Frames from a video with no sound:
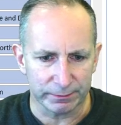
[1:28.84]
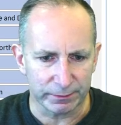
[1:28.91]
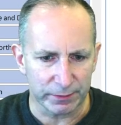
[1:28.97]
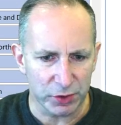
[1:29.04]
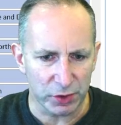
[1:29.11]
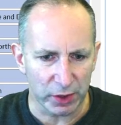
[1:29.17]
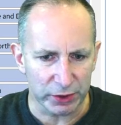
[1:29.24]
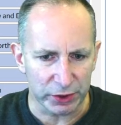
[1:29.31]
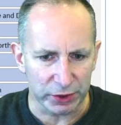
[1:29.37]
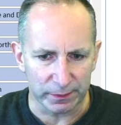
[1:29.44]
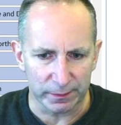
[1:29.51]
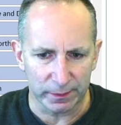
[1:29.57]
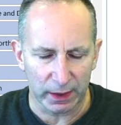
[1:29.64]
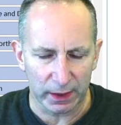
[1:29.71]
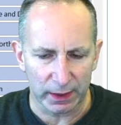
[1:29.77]
structure.
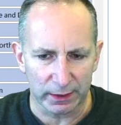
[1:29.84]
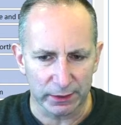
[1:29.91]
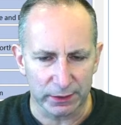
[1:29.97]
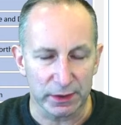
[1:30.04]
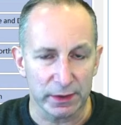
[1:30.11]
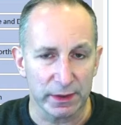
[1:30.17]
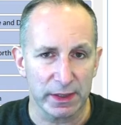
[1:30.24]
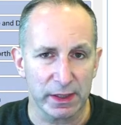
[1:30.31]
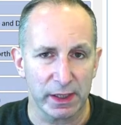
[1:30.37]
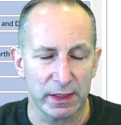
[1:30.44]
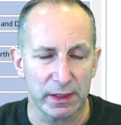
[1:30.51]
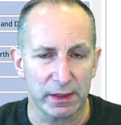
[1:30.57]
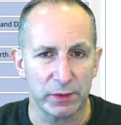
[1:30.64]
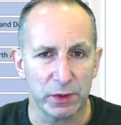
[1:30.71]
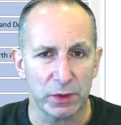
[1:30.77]
And in this
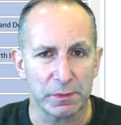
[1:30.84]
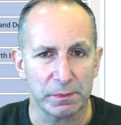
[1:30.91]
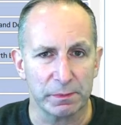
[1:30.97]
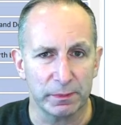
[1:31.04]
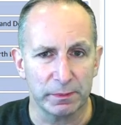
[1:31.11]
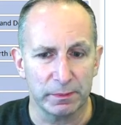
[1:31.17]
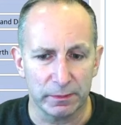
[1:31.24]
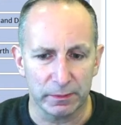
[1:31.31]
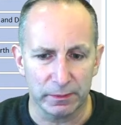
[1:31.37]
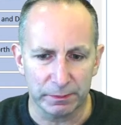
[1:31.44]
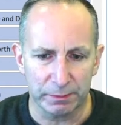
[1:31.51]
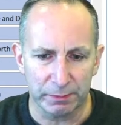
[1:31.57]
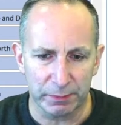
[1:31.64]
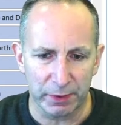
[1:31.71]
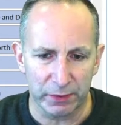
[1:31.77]
case, I've used
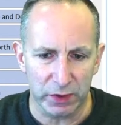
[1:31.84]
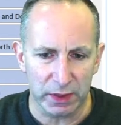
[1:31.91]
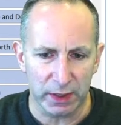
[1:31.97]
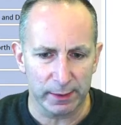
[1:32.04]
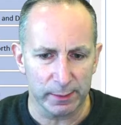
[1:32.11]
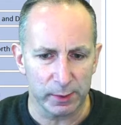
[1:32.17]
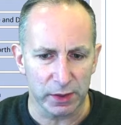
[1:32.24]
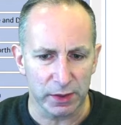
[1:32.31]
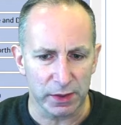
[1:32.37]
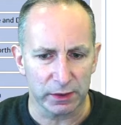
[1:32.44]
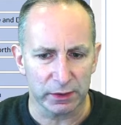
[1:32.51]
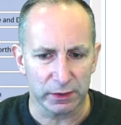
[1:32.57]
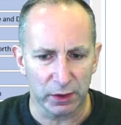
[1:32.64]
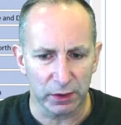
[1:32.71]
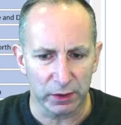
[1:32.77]
pivot tables
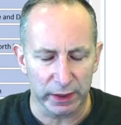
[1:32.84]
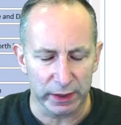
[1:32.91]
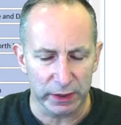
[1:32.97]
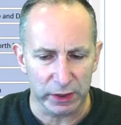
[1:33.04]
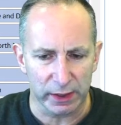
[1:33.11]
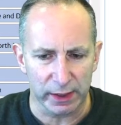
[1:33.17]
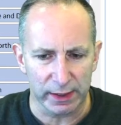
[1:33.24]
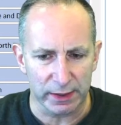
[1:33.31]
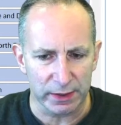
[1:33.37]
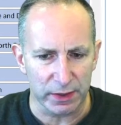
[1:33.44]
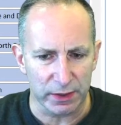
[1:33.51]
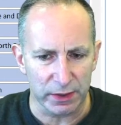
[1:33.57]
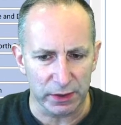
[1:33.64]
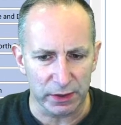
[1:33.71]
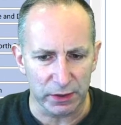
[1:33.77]
and correlation
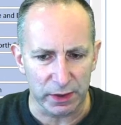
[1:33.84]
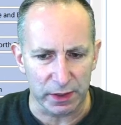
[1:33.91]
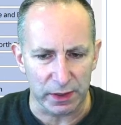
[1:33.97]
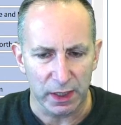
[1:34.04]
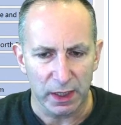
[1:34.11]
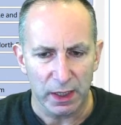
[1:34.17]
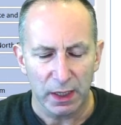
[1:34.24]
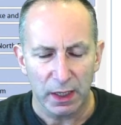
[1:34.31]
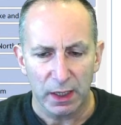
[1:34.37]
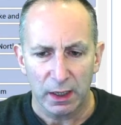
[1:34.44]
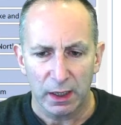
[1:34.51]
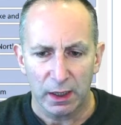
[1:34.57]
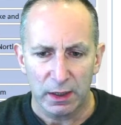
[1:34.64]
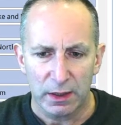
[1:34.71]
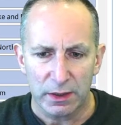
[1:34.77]
analysis to do this.
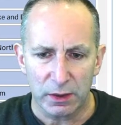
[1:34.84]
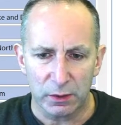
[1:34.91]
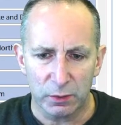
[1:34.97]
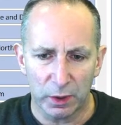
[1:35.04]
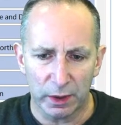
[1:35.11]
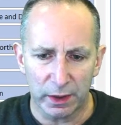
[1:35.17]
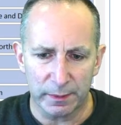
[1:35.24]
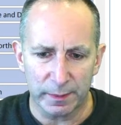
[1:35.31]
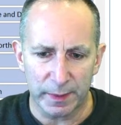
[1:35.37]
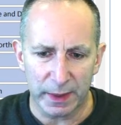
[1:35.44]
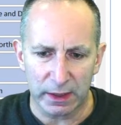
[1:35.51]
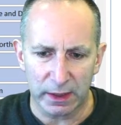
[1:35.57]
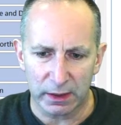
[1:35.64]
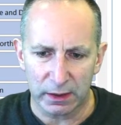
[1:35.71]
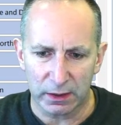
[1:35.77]
So one of the
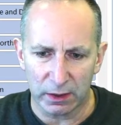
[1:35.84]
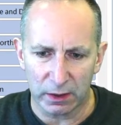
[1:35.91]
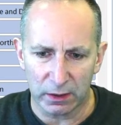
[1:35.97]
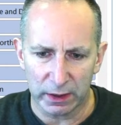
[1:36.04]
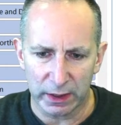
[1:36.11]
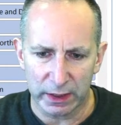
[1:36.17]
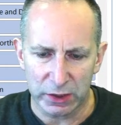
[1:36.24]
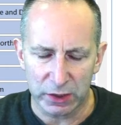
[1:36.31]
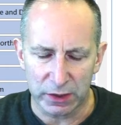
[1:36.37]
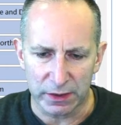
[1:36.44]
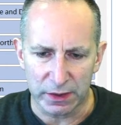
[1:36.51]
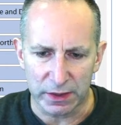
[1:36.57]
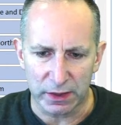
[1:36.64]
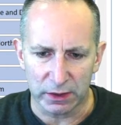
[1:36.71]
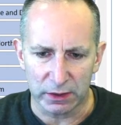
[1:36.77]
big
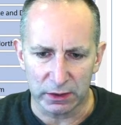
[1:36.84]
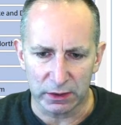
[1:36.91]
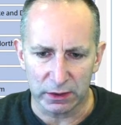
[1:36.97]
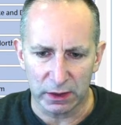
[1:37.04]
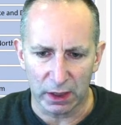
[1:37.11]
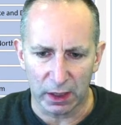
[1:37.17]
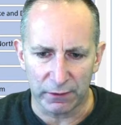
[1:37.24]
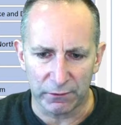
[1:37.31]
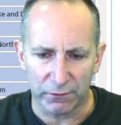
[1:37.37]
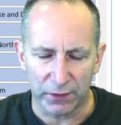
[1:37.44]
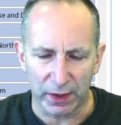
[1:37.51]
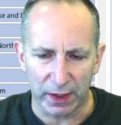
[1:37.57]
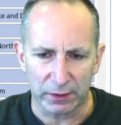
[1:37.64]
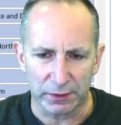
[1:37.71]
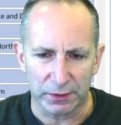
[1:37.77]
correlations that I've
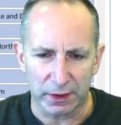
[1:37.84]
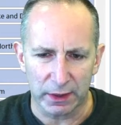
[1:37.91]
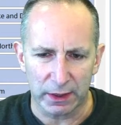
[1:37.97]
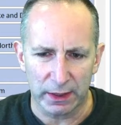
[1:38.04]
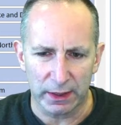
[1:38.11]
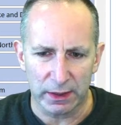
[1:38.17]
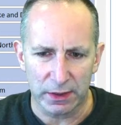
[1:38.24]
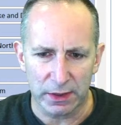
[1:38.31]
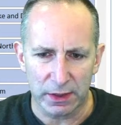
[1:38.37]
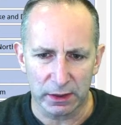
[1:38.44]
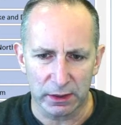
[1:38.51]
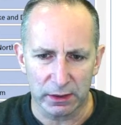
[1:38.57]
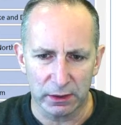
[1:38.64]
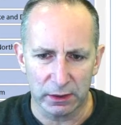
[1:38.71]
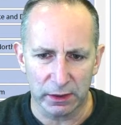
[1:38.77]
found is
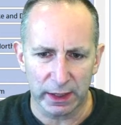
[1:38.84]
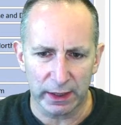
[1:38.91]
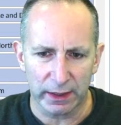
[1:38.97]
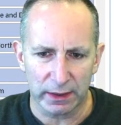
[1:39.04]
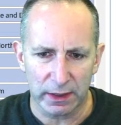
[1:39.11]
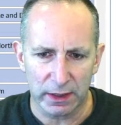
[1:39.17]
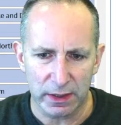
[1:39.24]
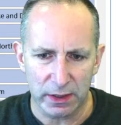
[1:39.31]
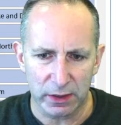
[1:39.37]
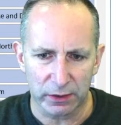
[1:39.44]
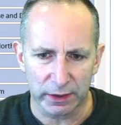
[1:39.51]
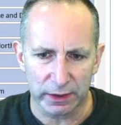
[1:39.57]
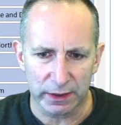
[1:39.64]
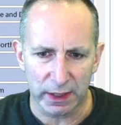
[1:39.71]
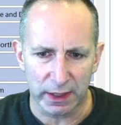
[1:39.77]
that looking at the
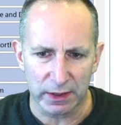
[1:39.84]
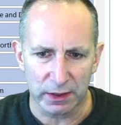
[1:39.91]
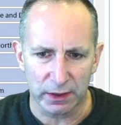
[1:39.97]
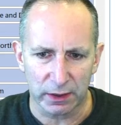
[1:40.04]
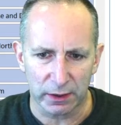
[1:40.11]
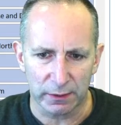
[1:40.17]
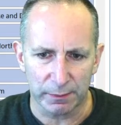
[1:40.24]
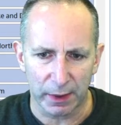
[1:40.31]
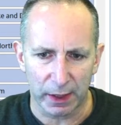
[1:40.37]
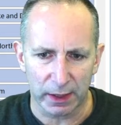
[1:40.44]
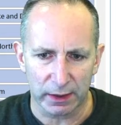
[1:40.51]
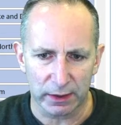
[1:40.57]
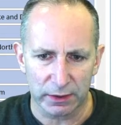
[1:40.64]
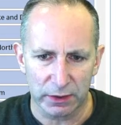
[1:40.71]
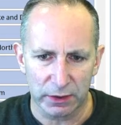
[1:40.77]
historic data going
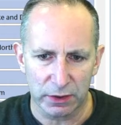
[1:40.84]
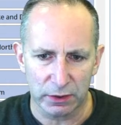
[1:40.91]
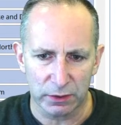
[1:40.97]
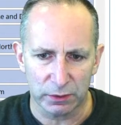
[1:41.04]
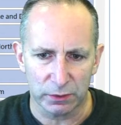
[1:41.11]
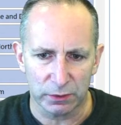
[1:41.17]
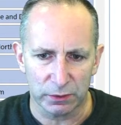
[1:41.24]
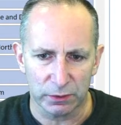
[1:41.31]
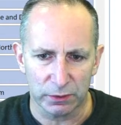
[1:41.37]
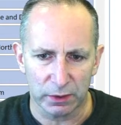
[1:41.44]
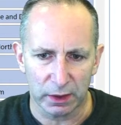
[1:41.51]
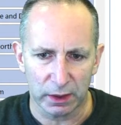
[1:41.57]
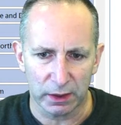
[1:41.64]
back to